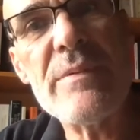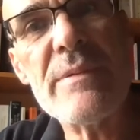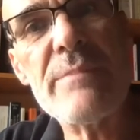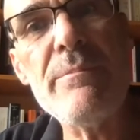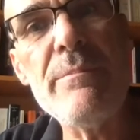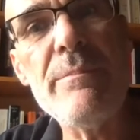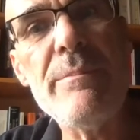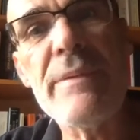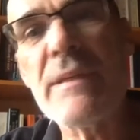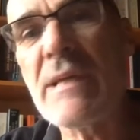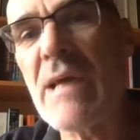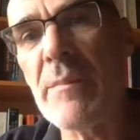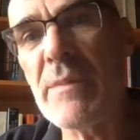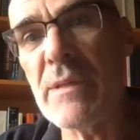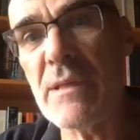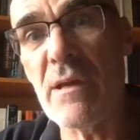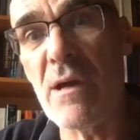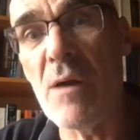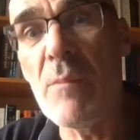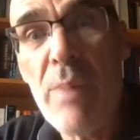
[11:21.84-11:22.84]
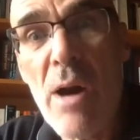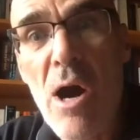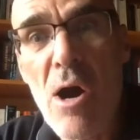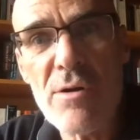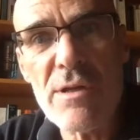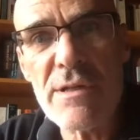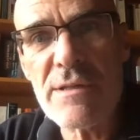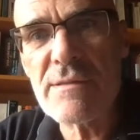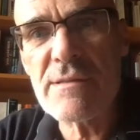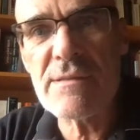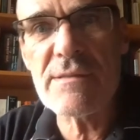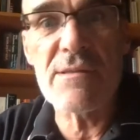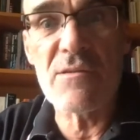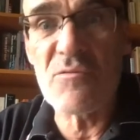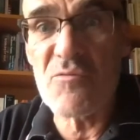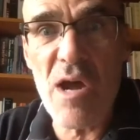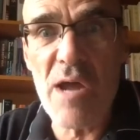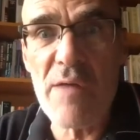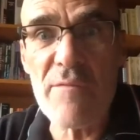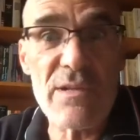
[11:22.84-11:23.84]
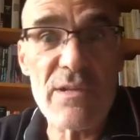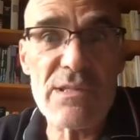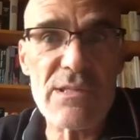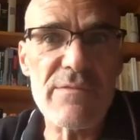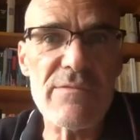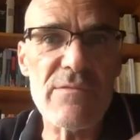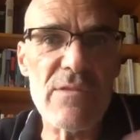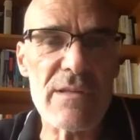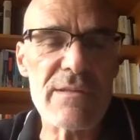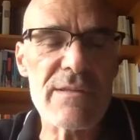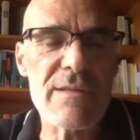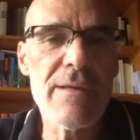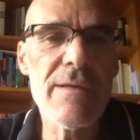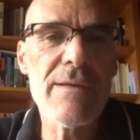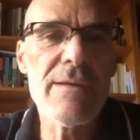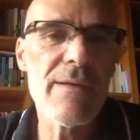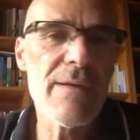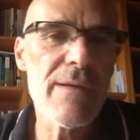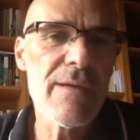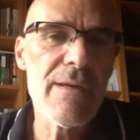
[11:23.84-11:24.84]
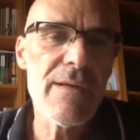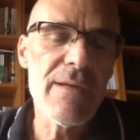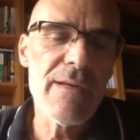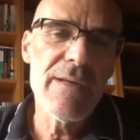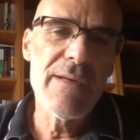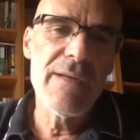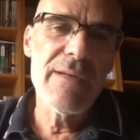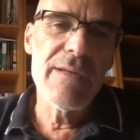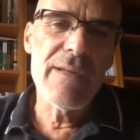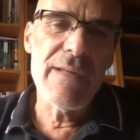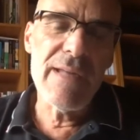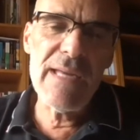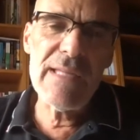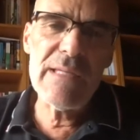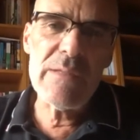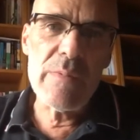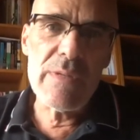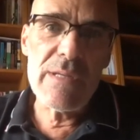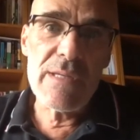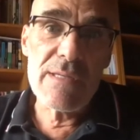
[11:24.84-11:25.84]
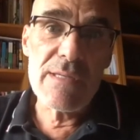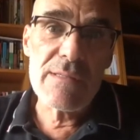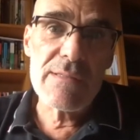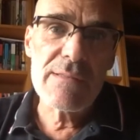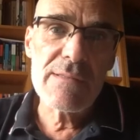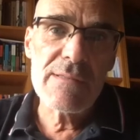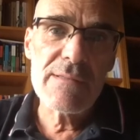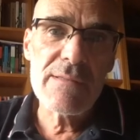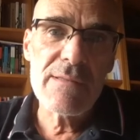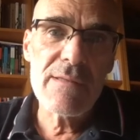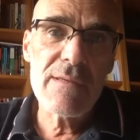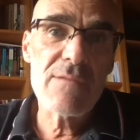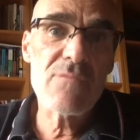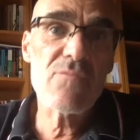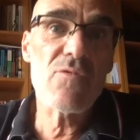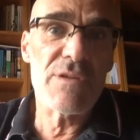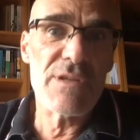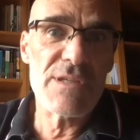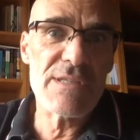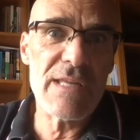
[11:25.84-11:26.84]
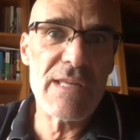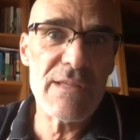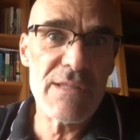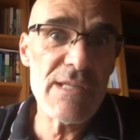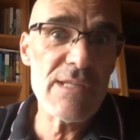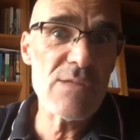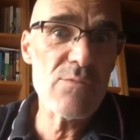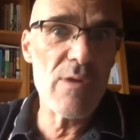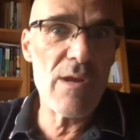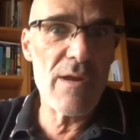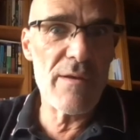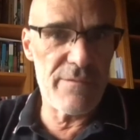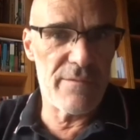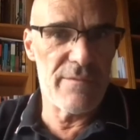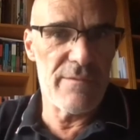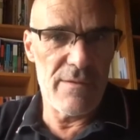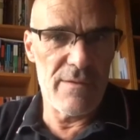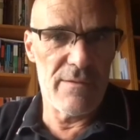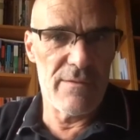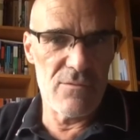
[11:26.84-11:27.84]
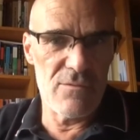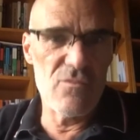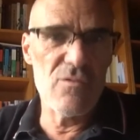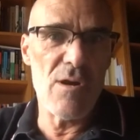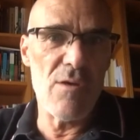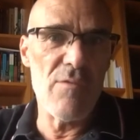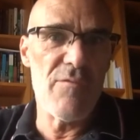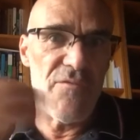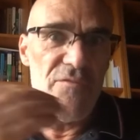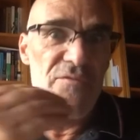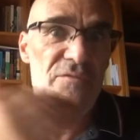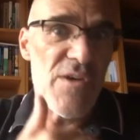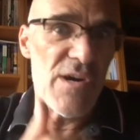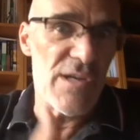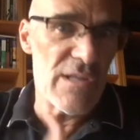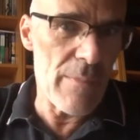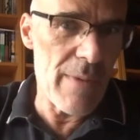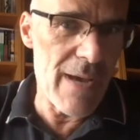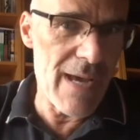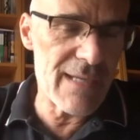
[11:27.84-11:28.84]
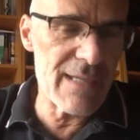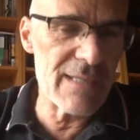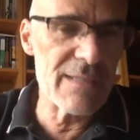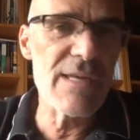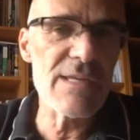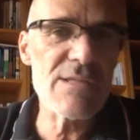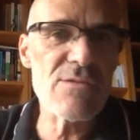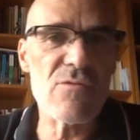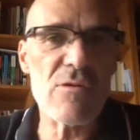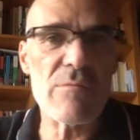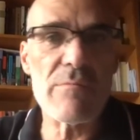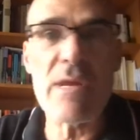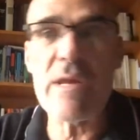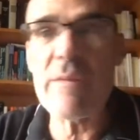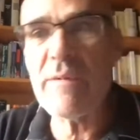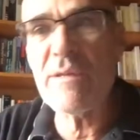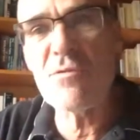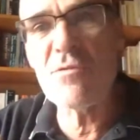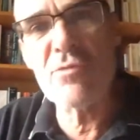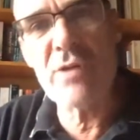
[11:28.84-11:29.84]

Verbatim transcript: be becoming opponents, rivals, if not enemies? To understand this, we have to go further back in history, maybe to